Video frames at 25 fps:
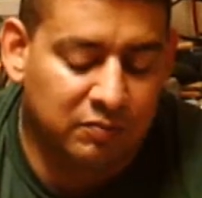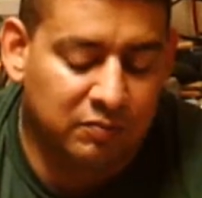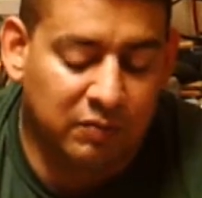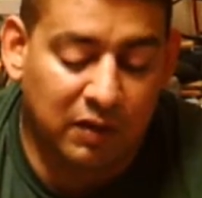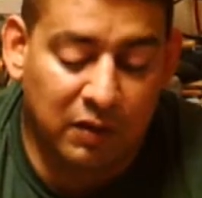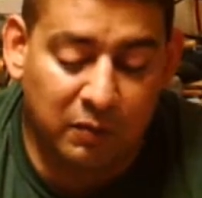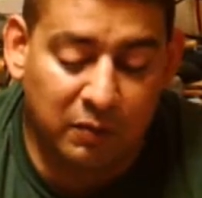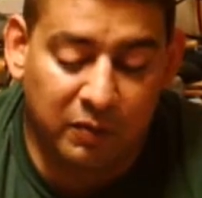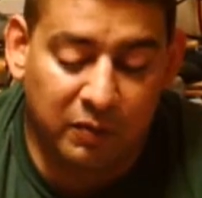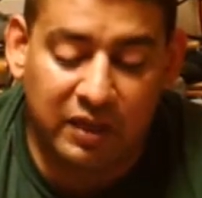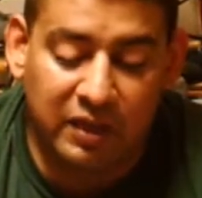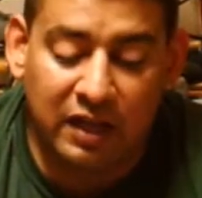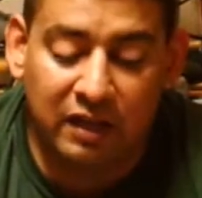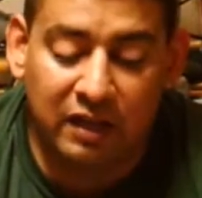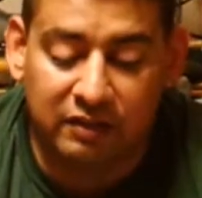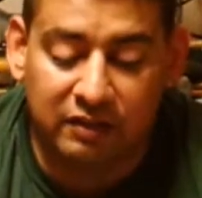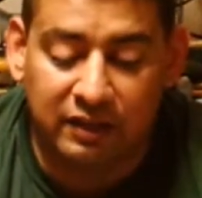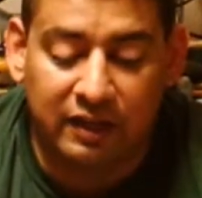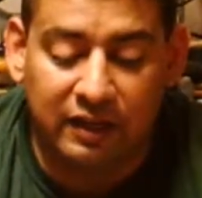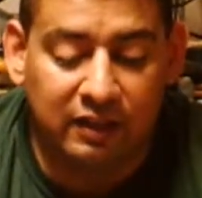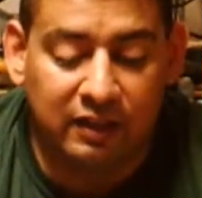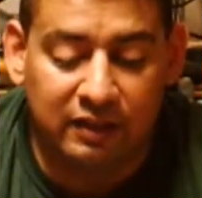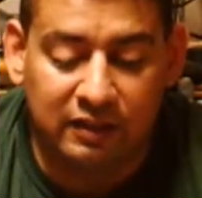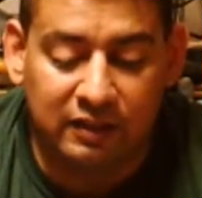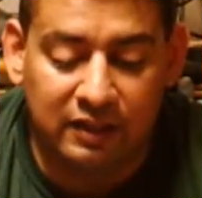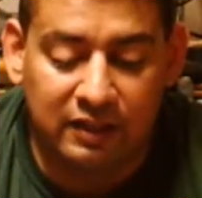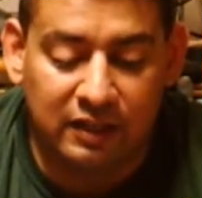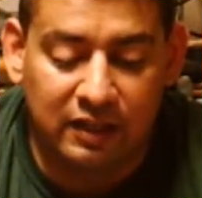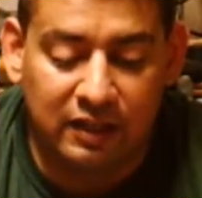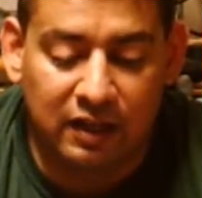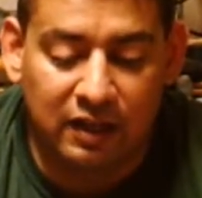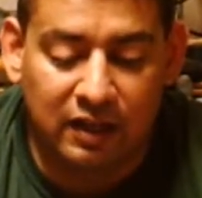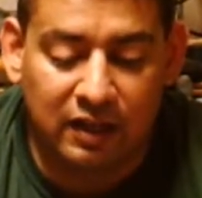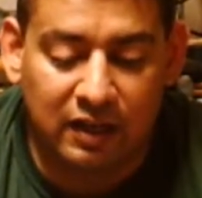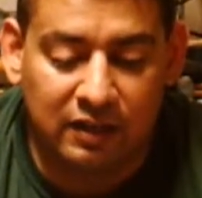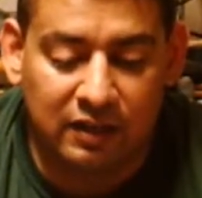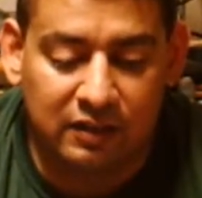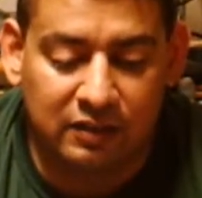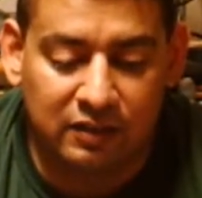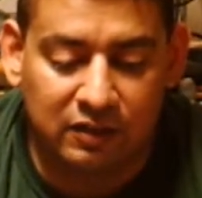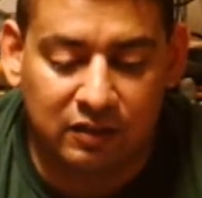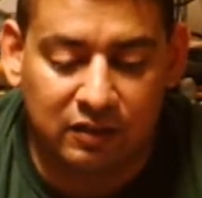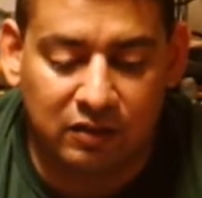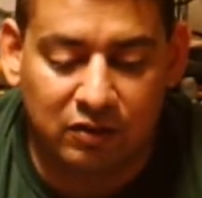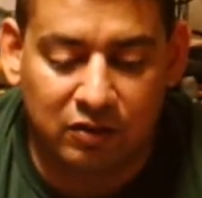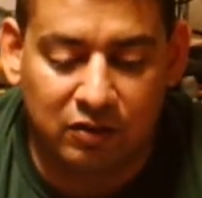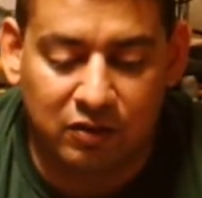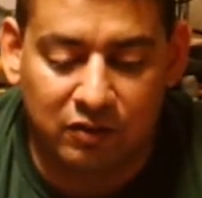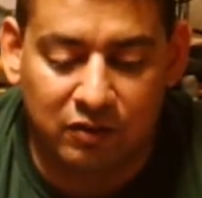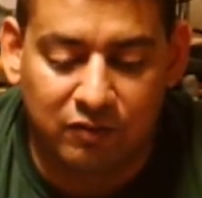But without the LED on, you
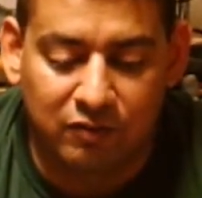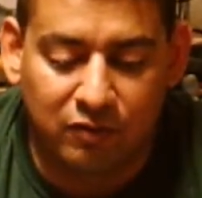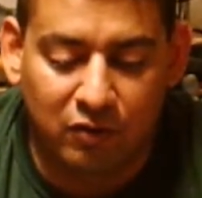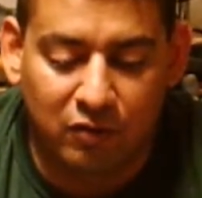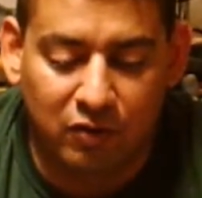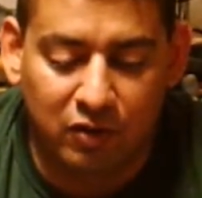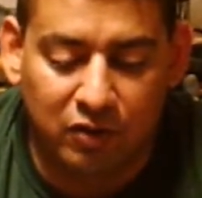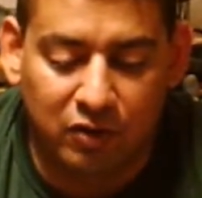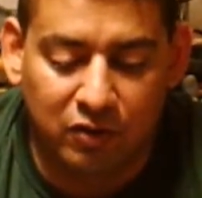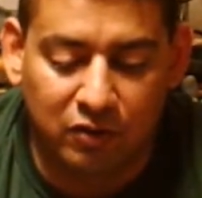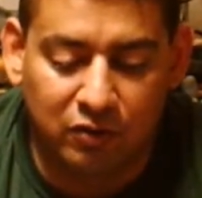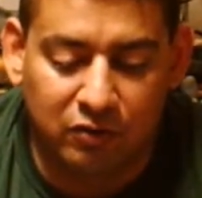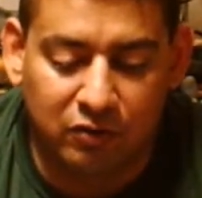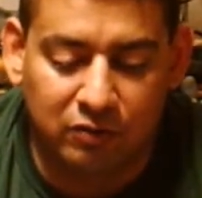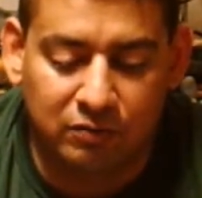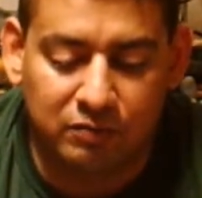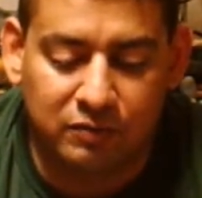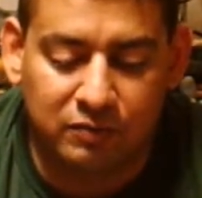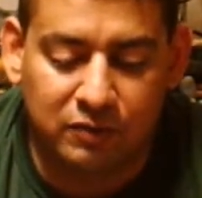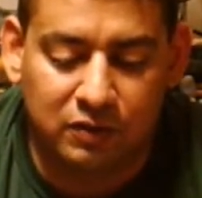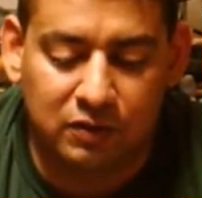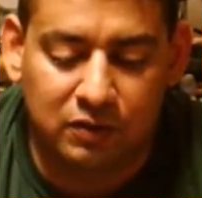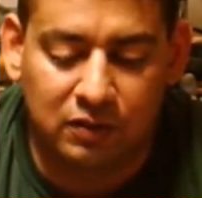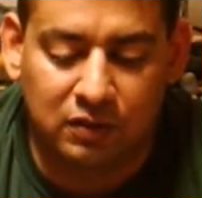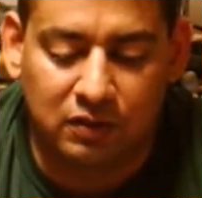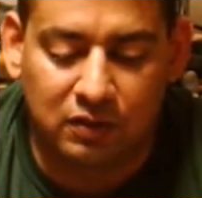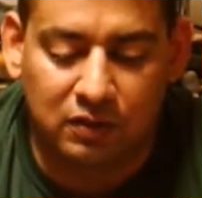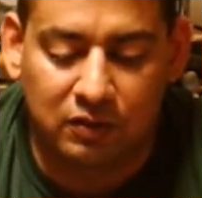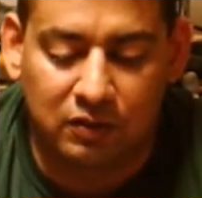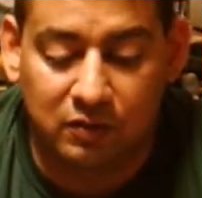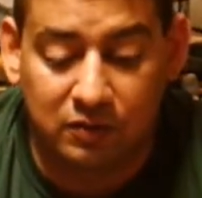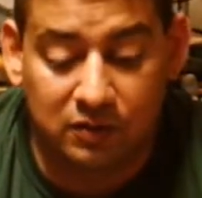know, the foil, you know,